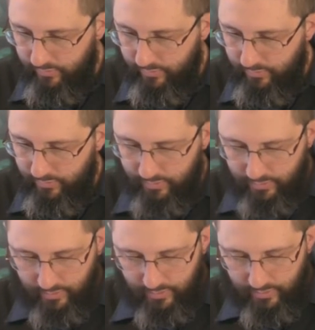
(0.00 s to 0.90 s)

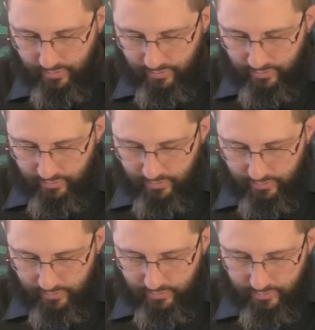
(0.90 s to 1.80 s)

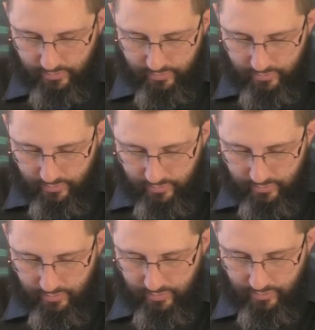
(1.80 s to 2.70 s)

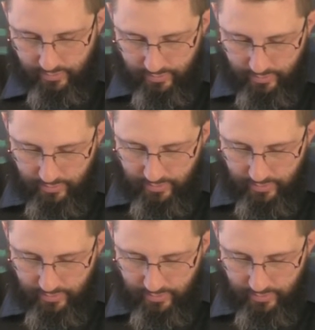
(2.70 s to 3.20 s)
Nothing is said.